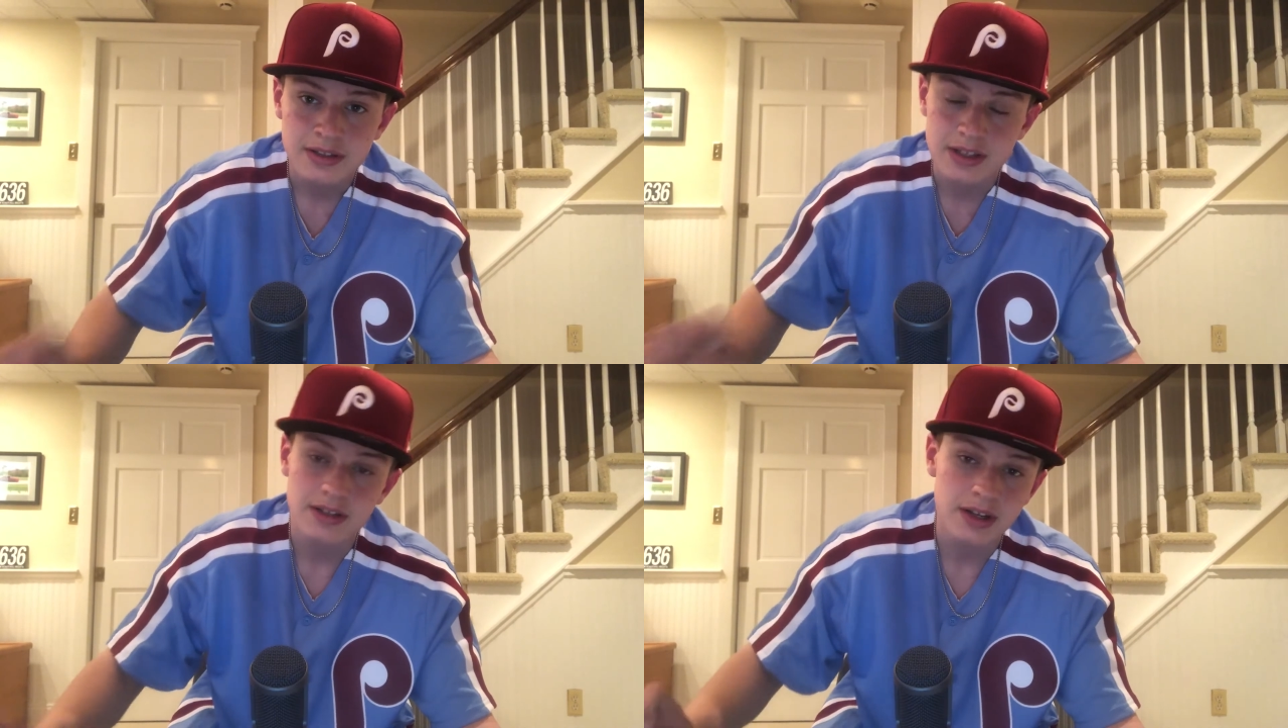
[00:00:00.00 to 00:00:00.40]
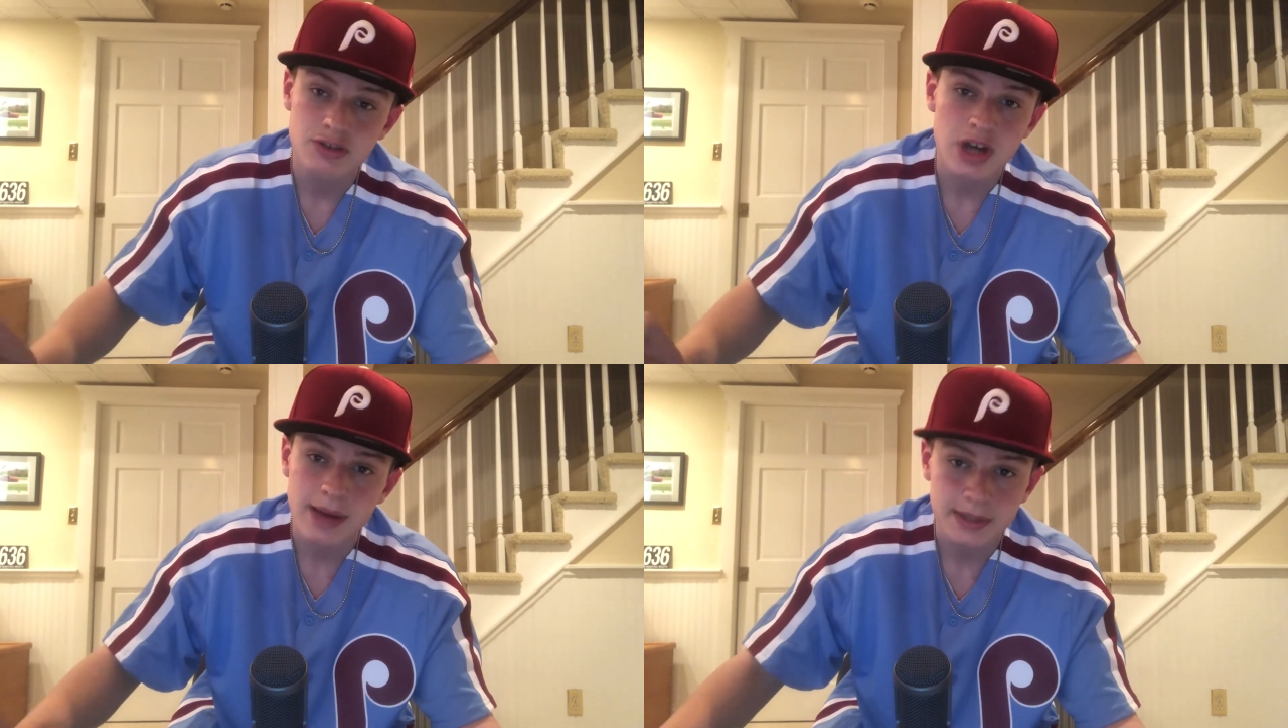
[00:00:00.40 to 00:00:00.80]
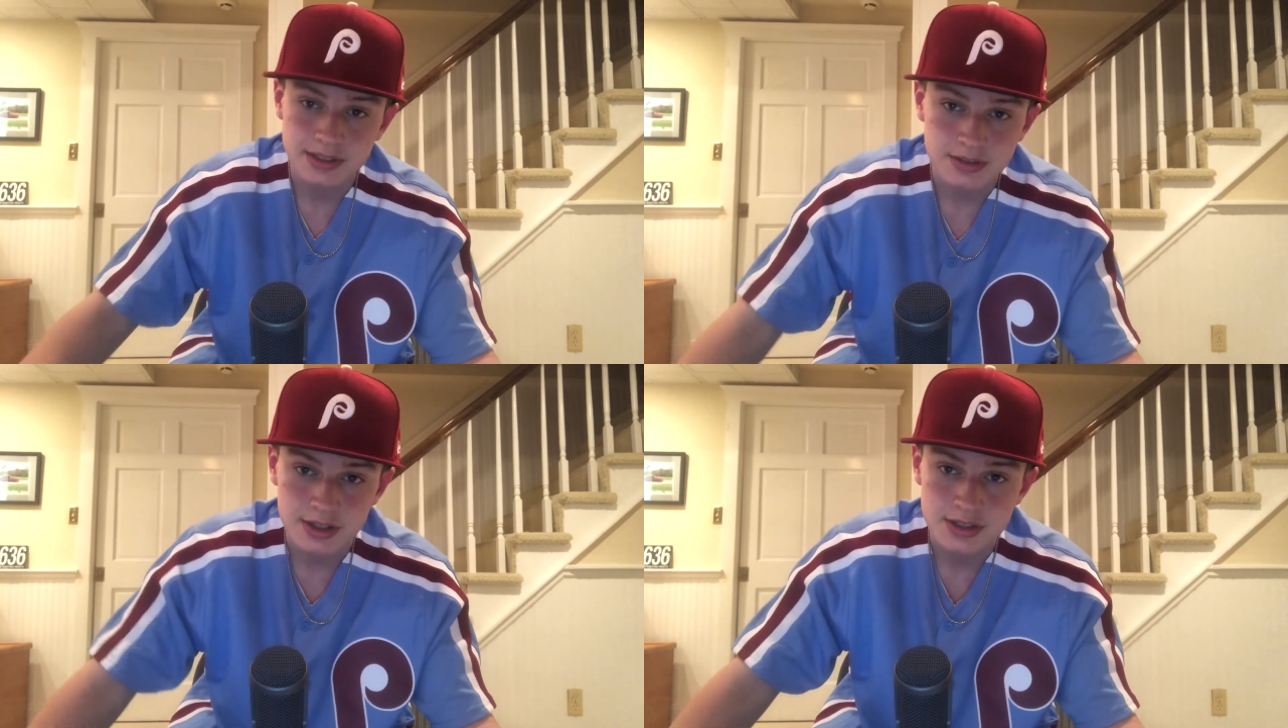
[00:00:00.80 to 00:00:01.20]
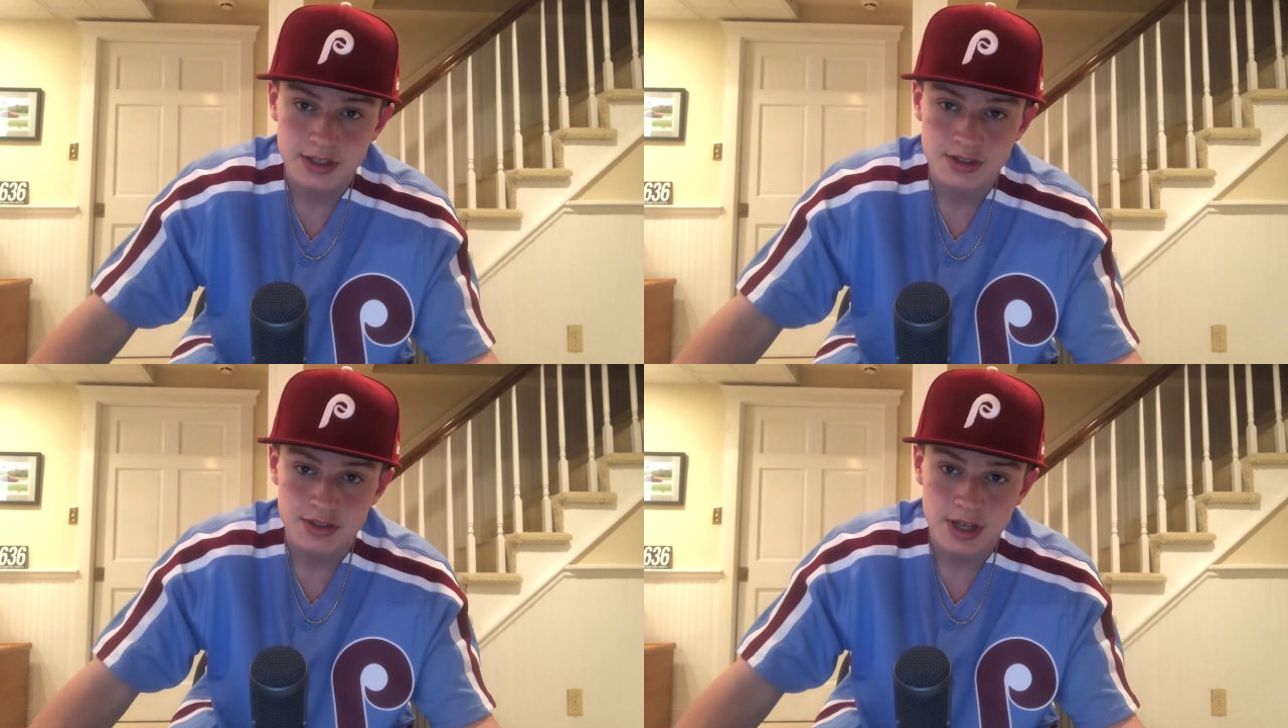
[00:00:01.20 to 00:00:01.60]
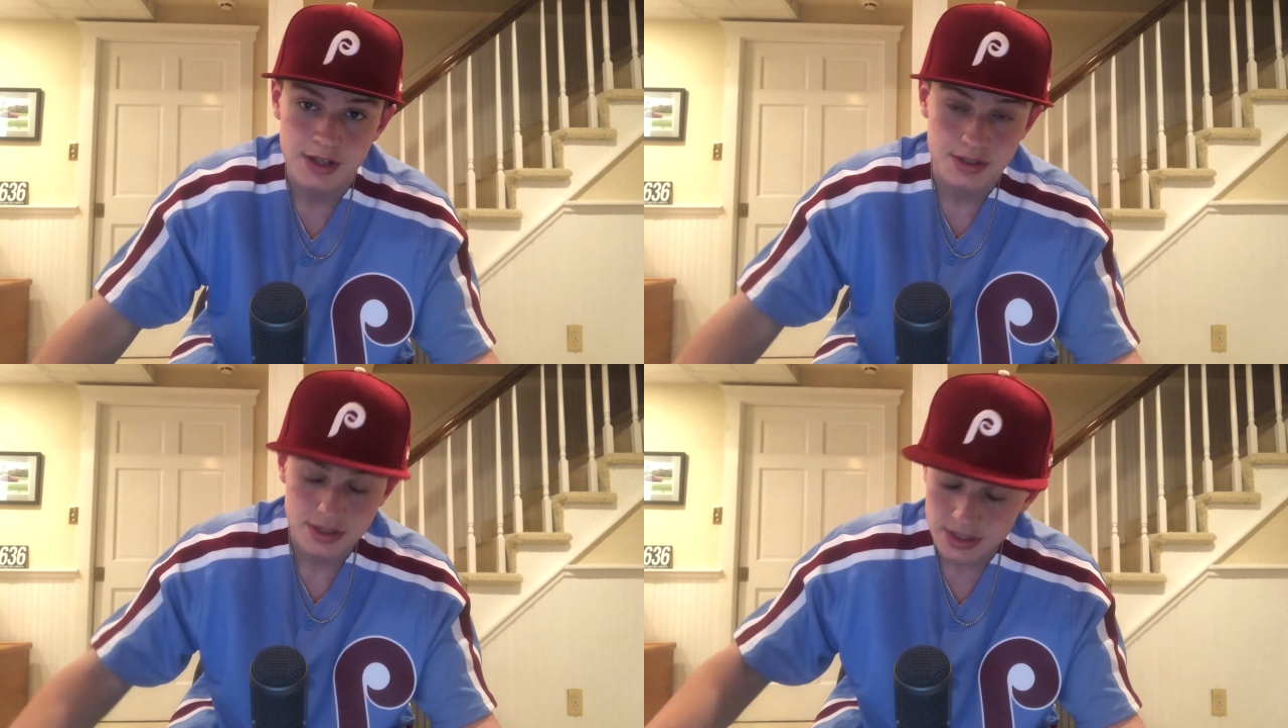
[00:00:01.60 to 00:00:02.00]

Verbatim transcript: did their job against the Los Angeles Dodgers.